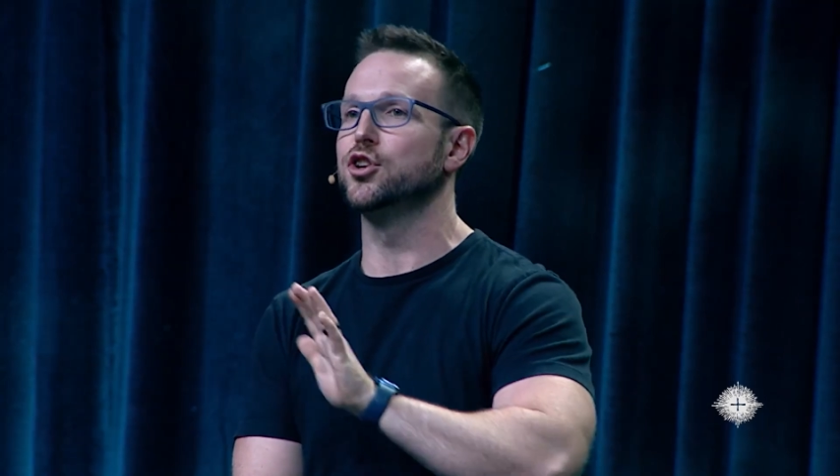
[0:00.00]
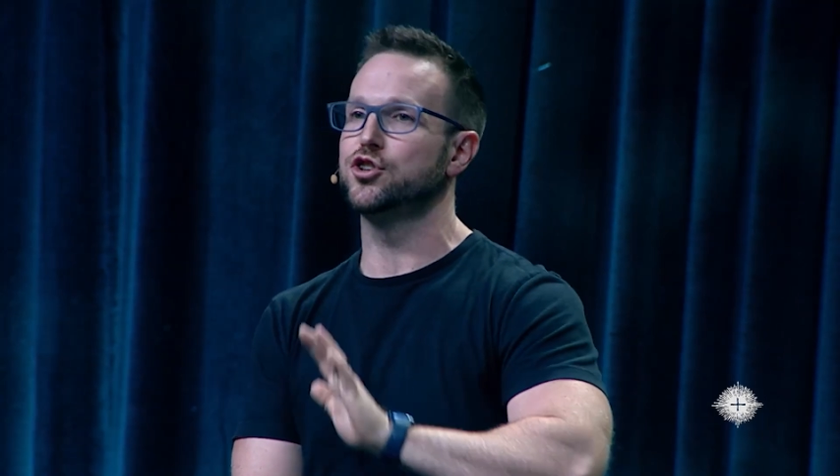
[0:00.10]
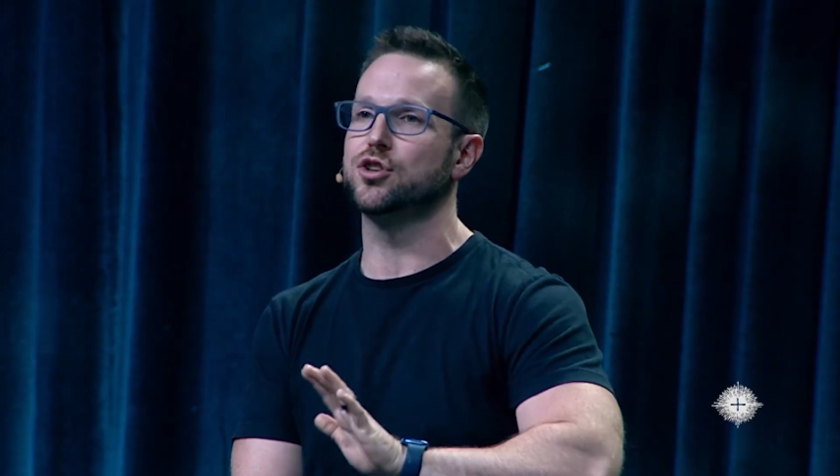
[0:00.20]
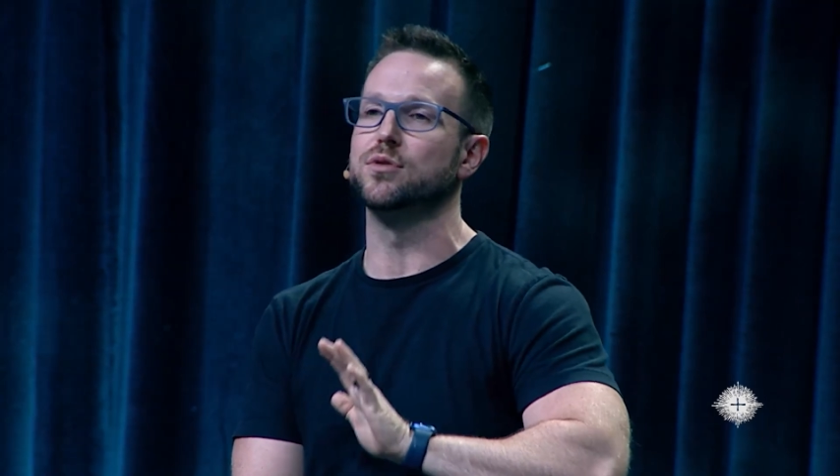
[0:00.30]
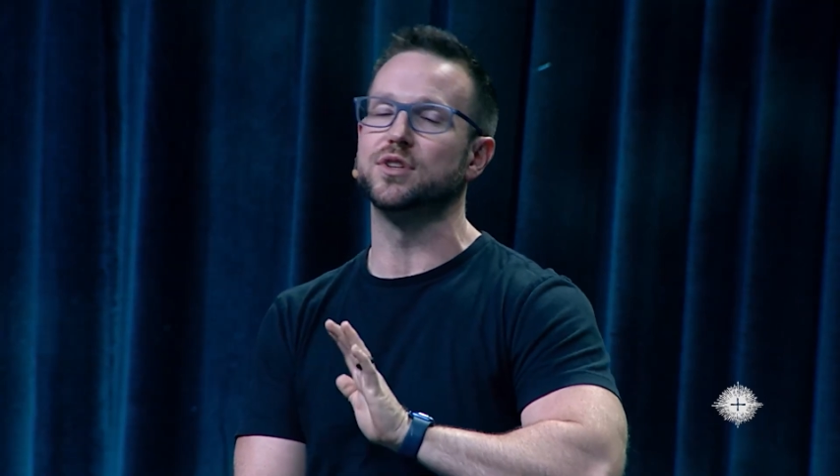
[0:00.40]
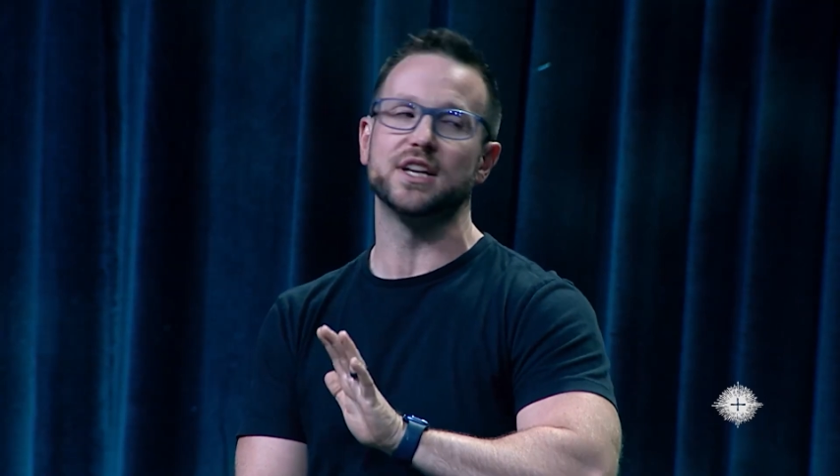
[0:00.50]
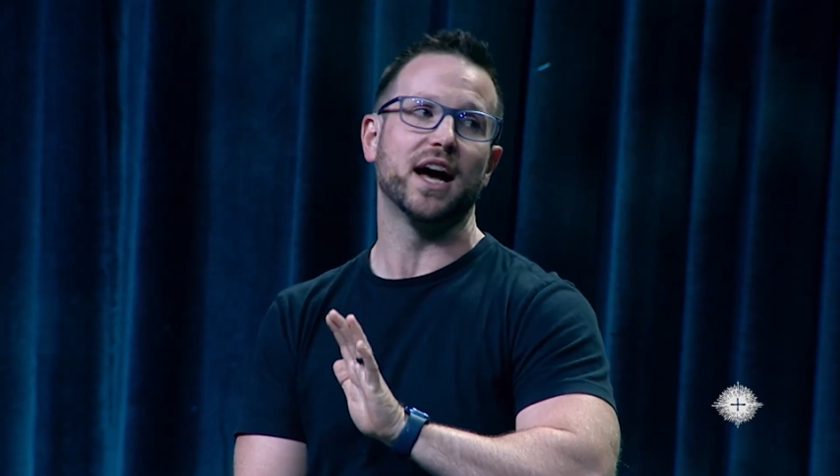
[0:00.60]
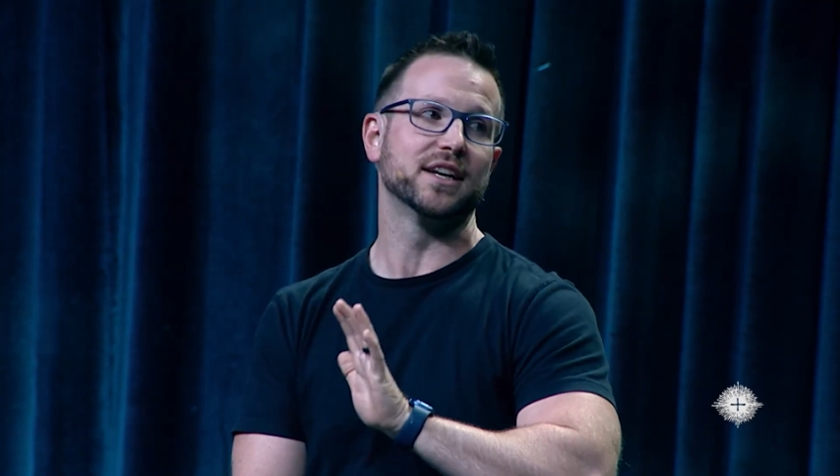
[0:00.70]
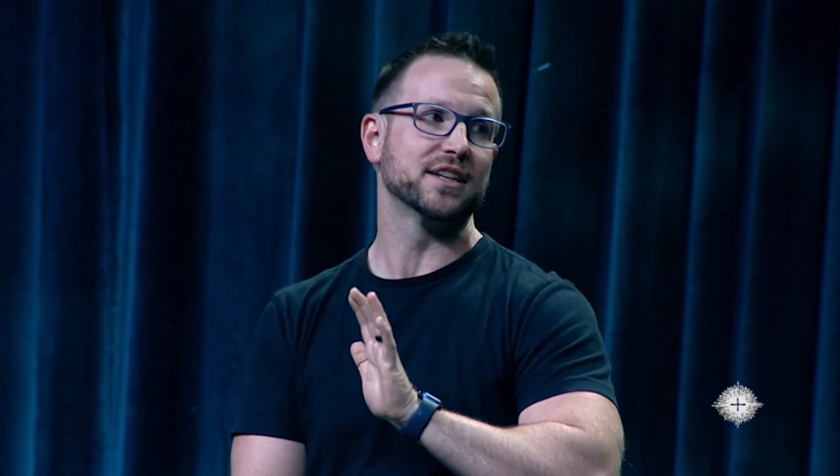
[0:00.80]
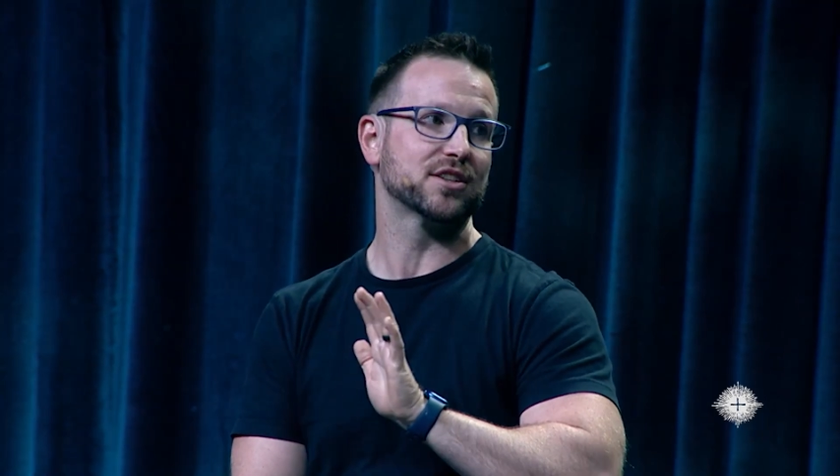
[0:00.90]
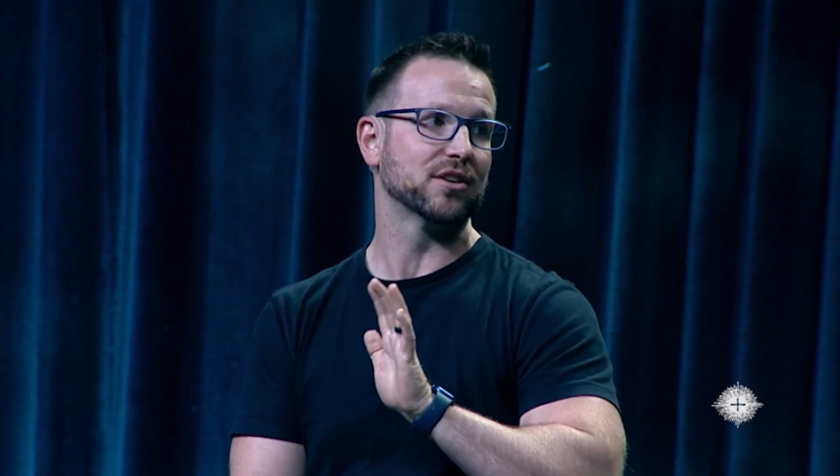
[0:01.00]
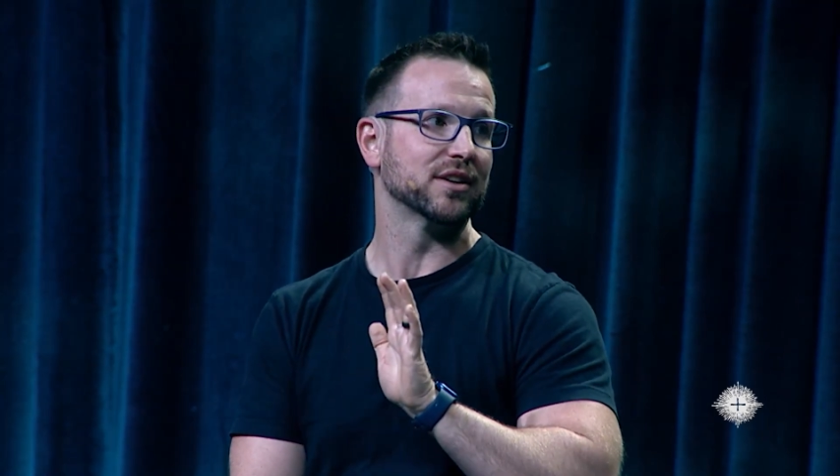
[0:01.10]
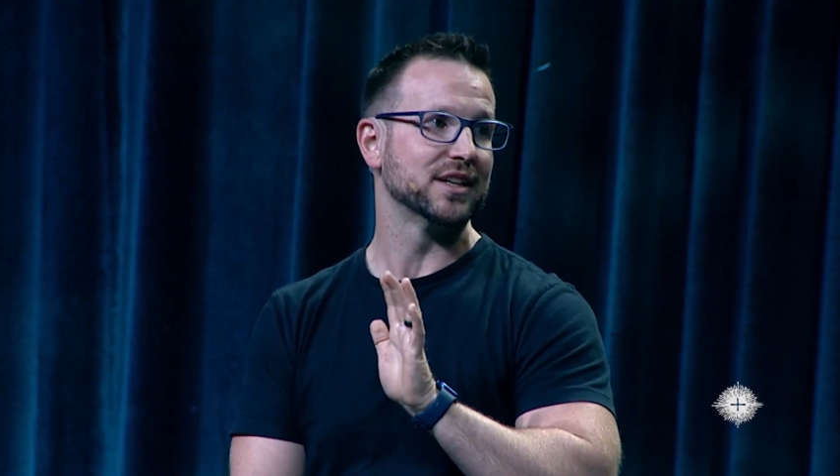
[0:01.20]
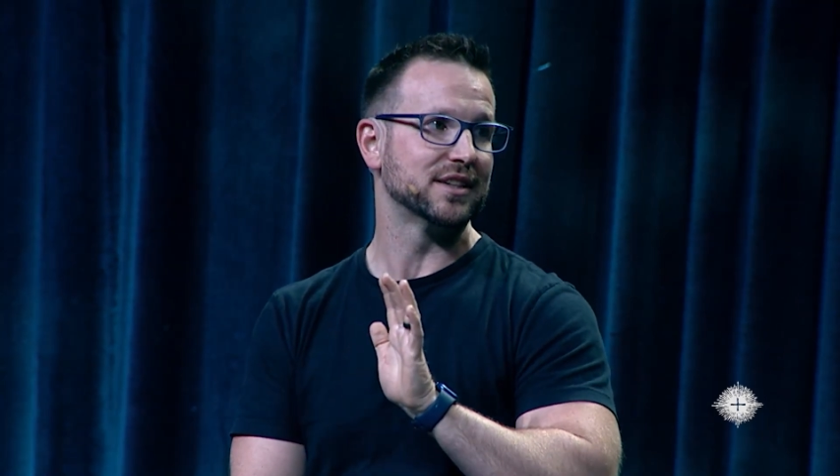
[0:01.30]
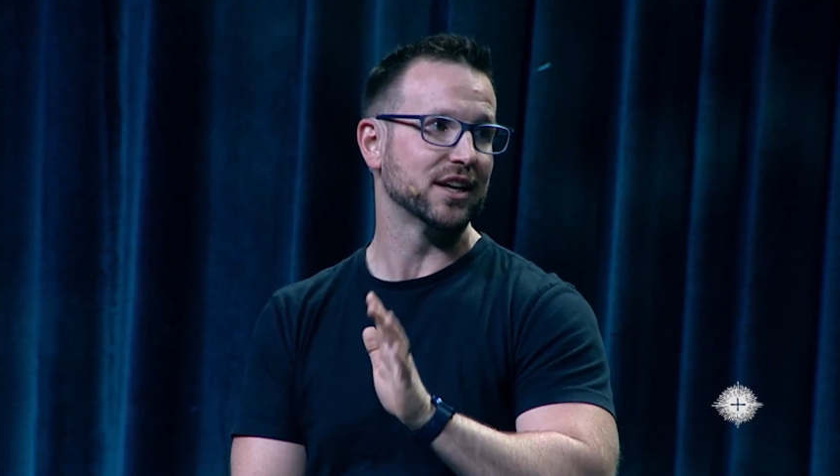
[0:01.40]
choose not
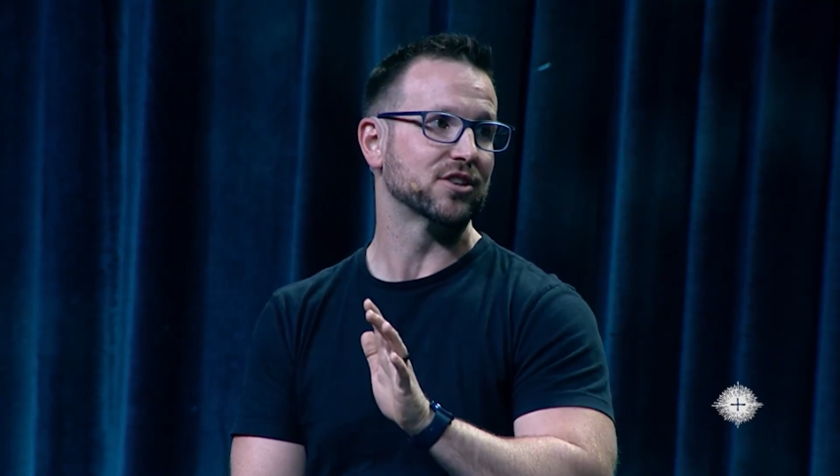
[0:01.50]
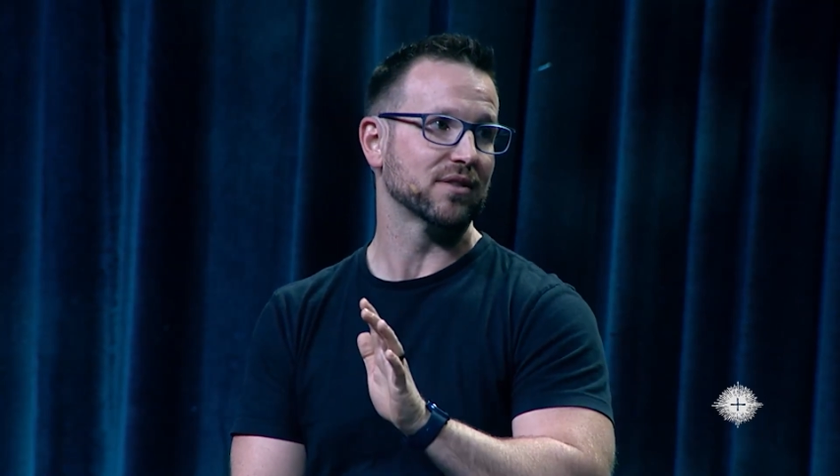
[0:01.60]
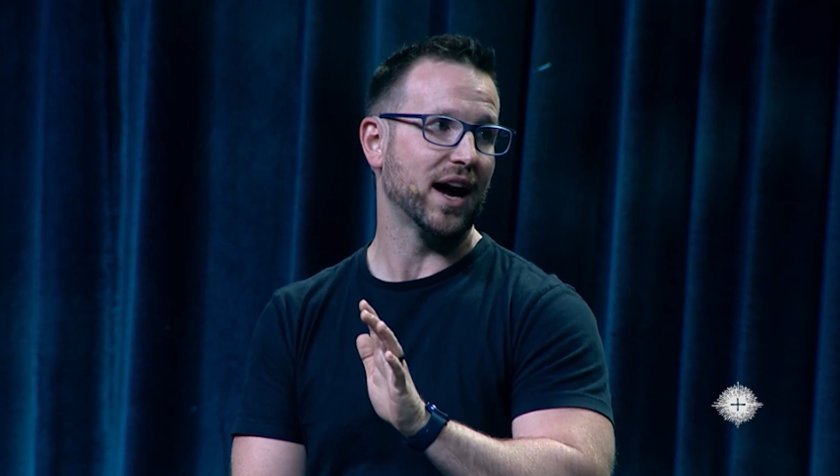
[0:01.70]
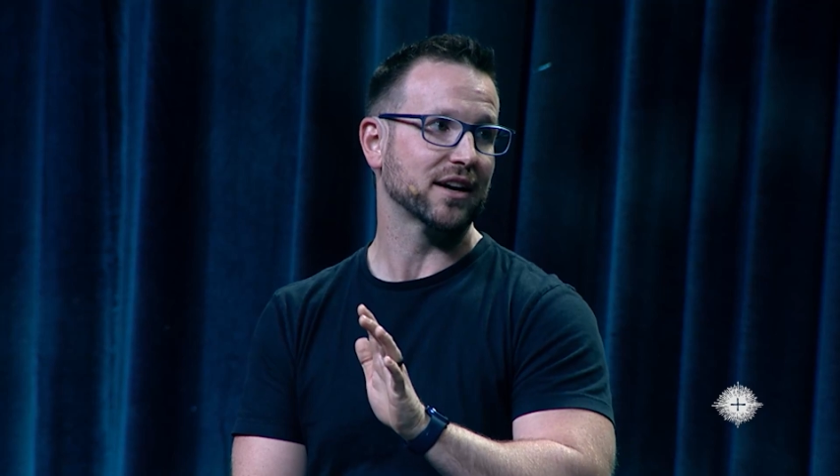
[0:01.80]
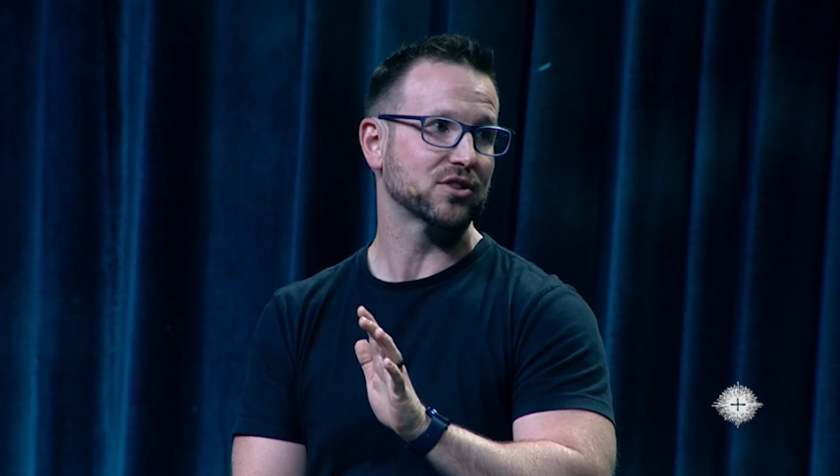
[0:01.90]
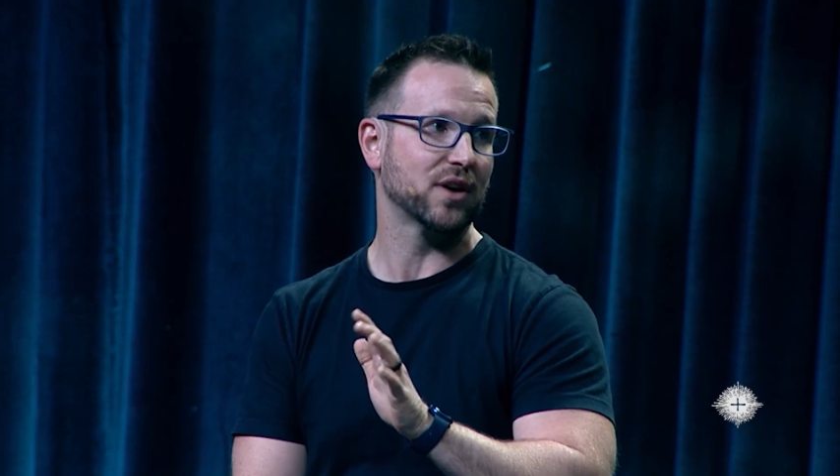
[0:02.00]
necessarily to interact.